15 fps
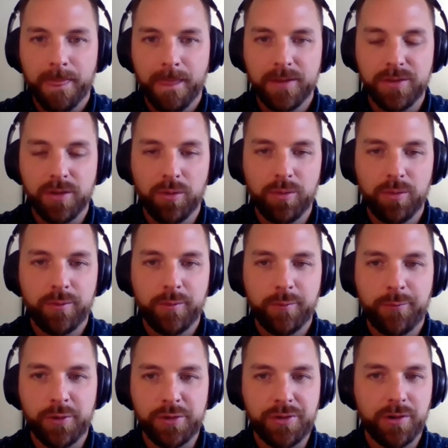So
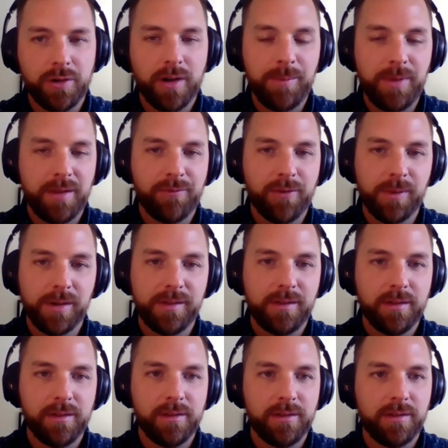for sure, I mean, from a
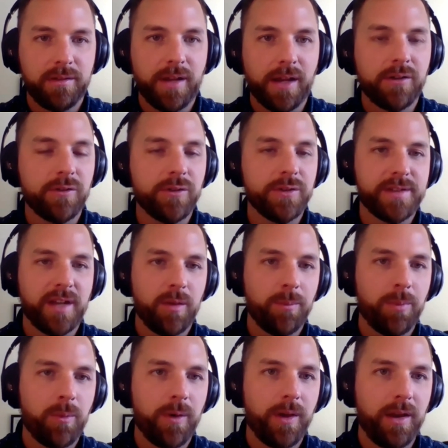technical
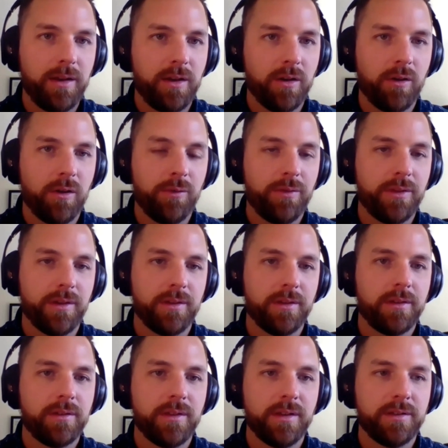standpoint, you know,
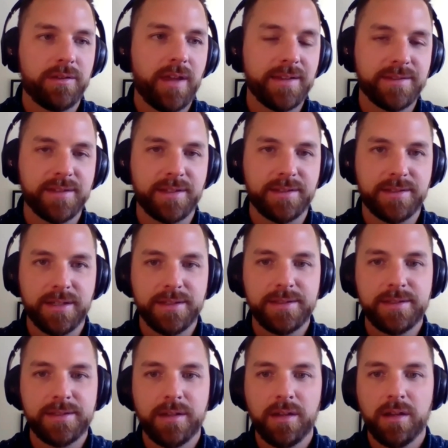the tests
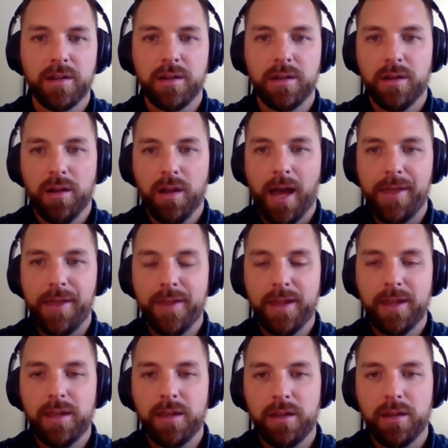exist. I
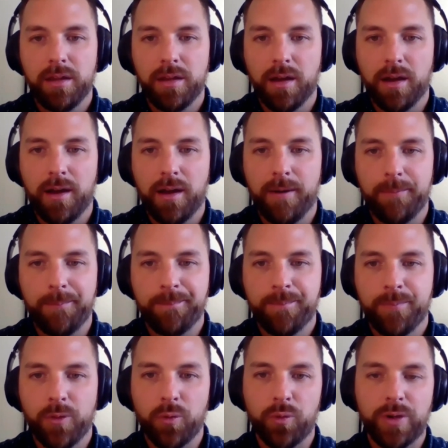think
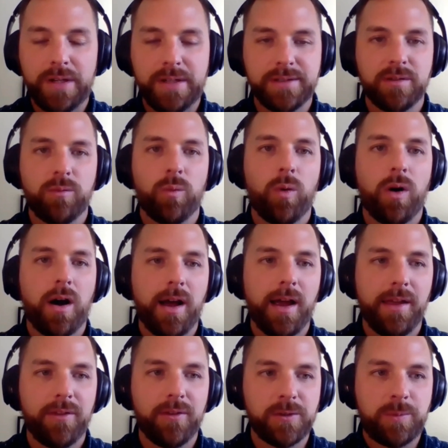the reason
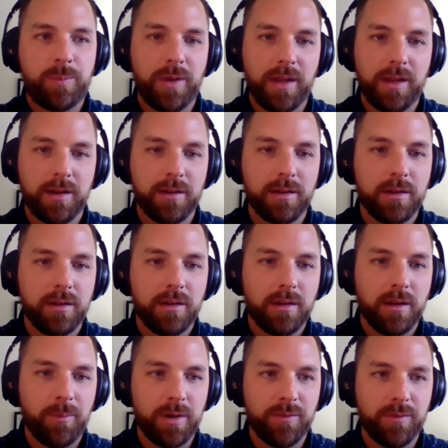why there's been
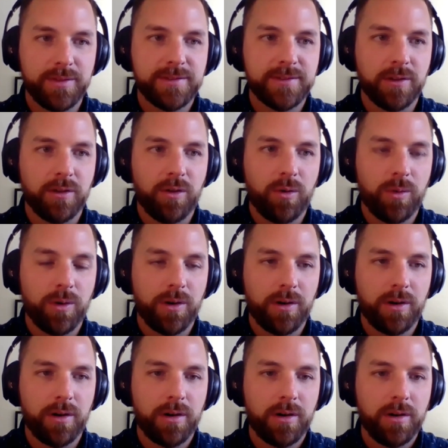a bit of a
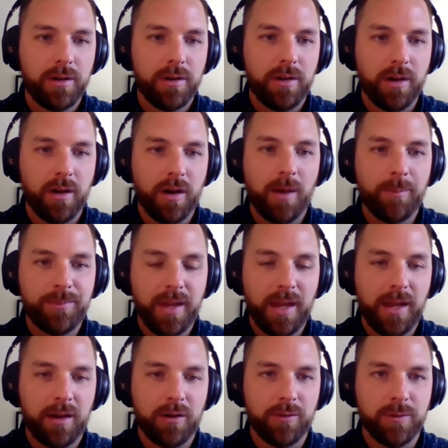slower, you know,
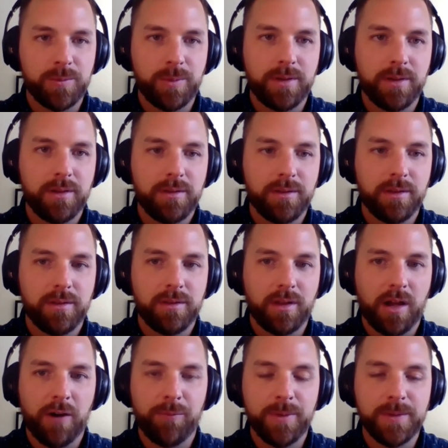uptake, or there's been the
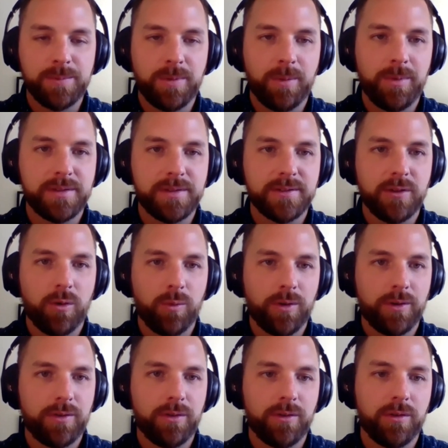government's been a bit slower
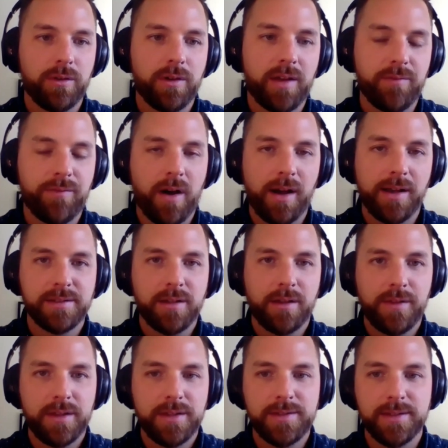to advise on
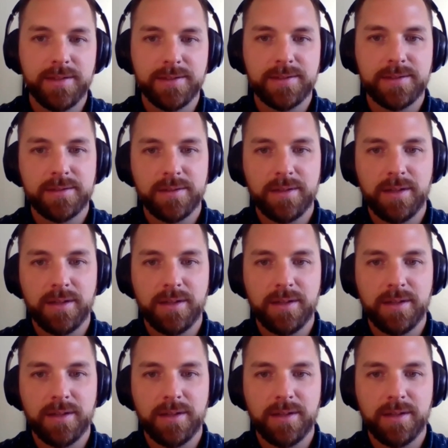this is